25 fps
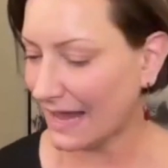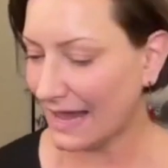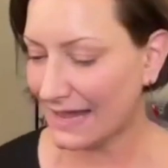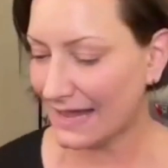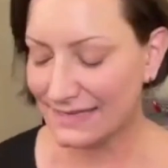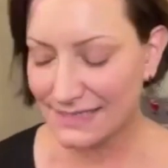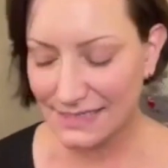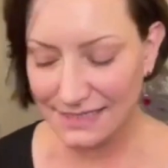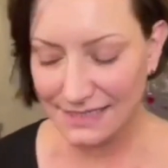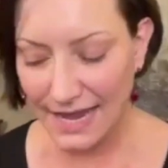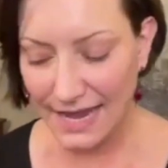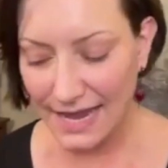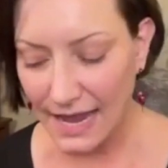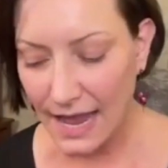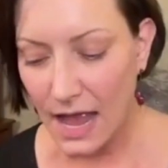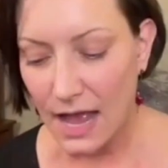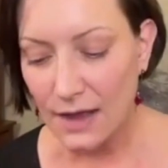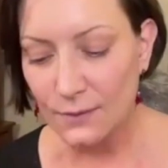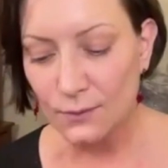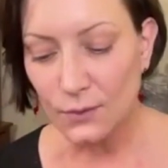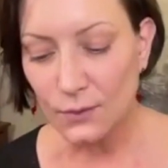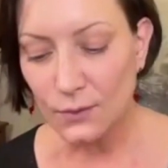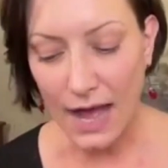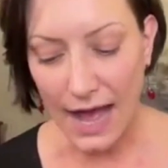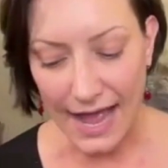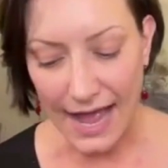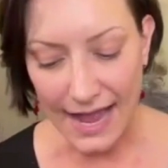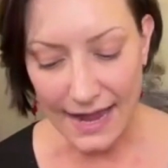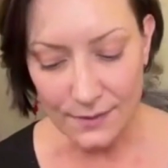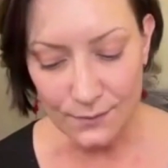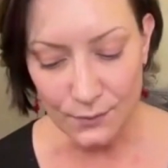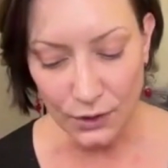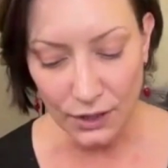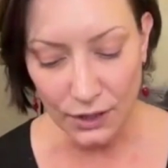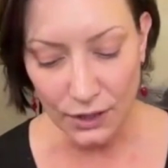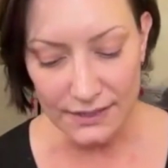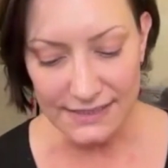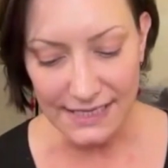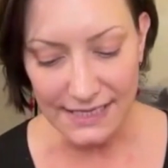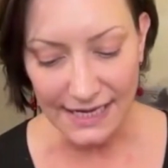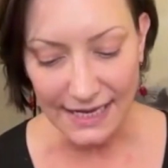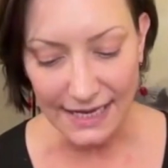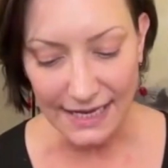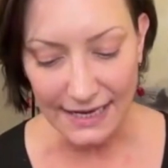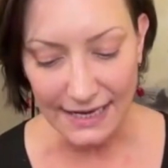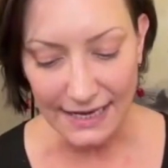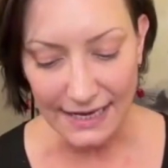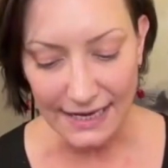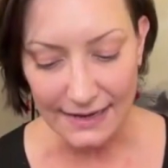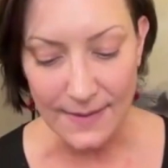Yeah, today, well, I worked
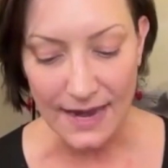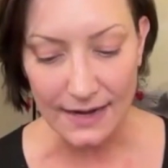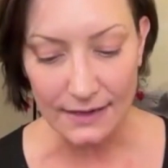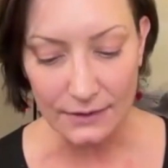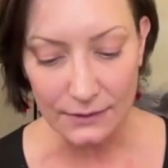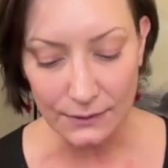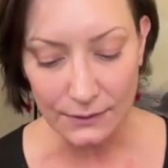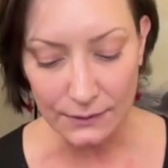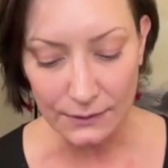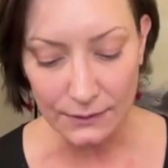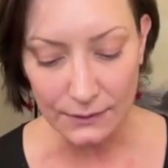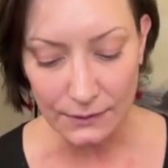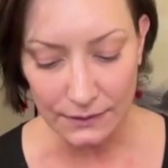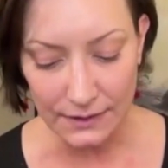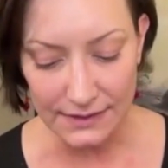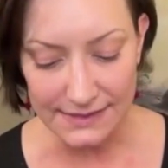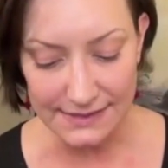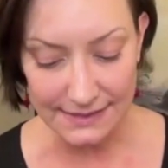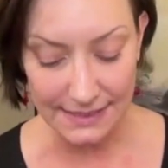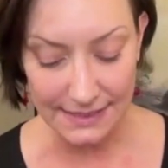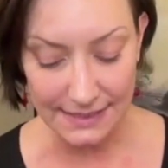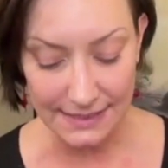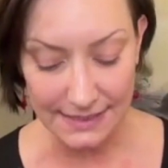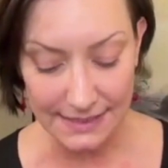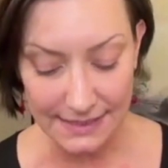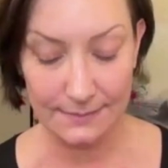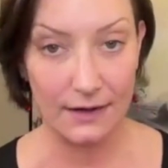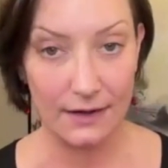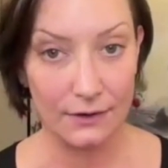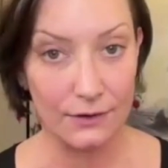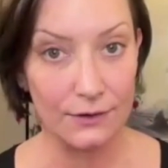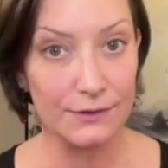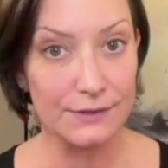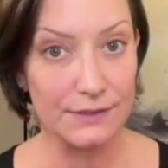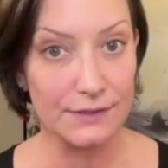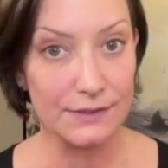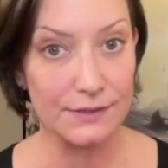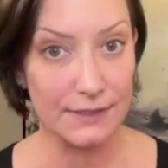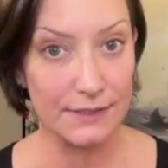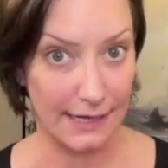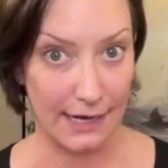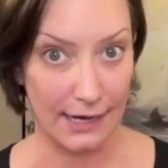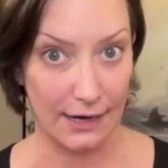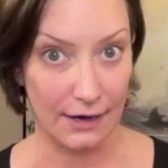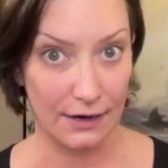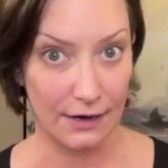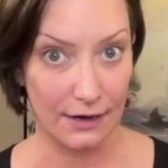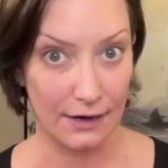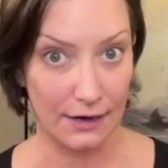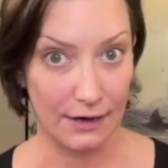in medical
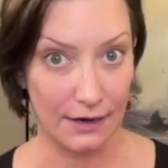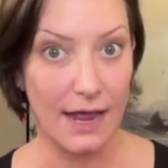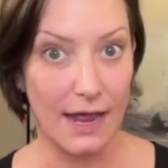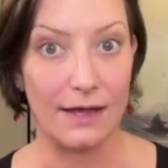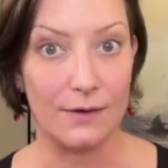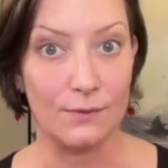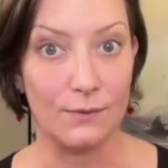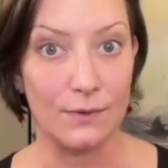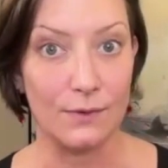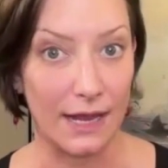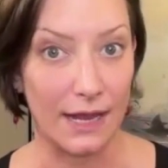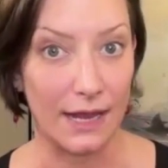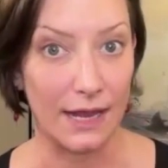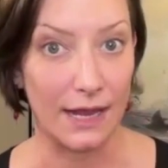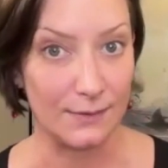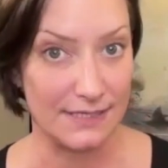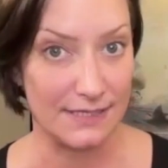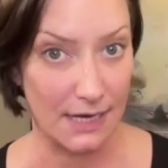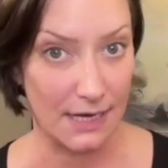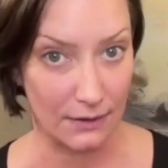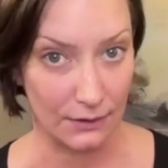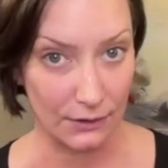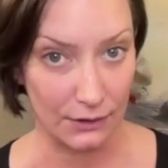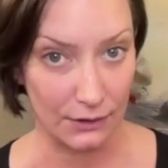skincare when I was